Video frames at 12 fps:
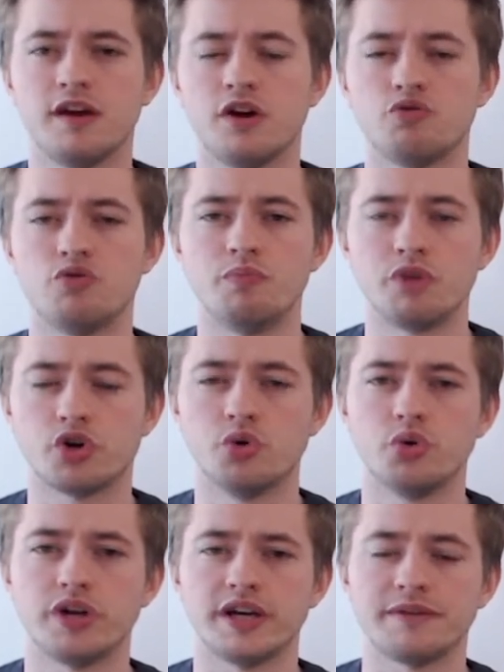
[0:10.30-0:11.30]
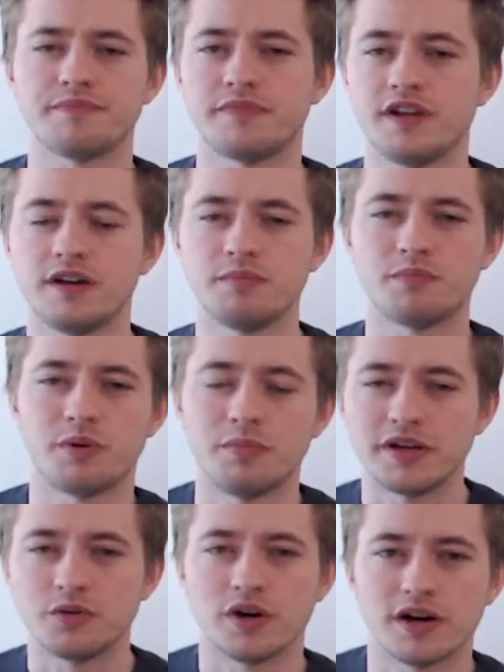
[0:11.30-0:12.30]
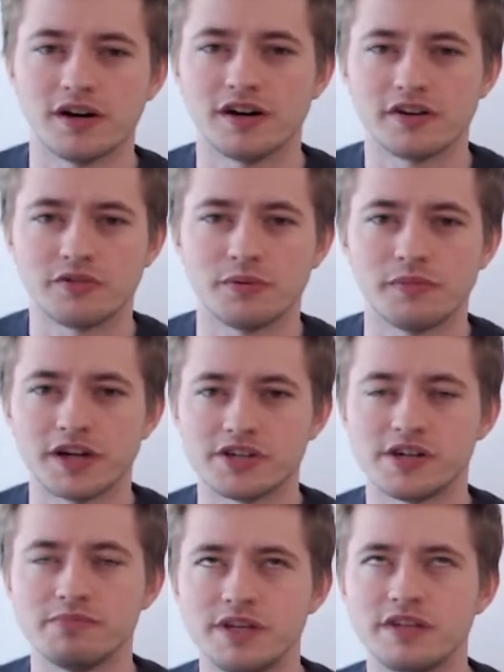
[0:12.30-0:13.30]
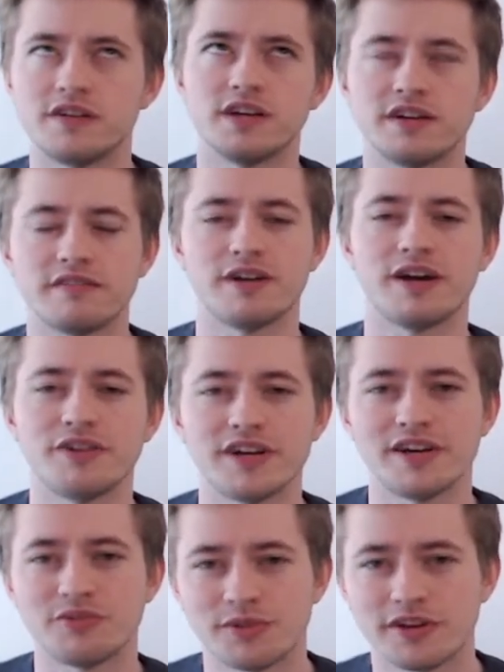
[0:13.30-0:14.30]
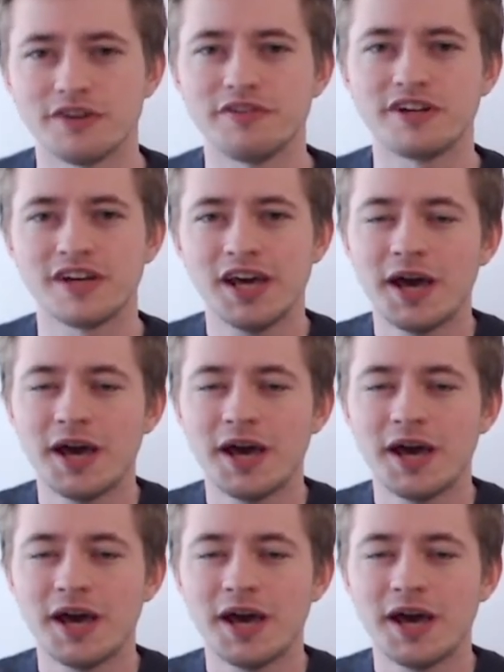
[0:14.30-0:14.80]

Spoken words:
room recording. Probably quite hard to imagine a meeting nowadays with COVID,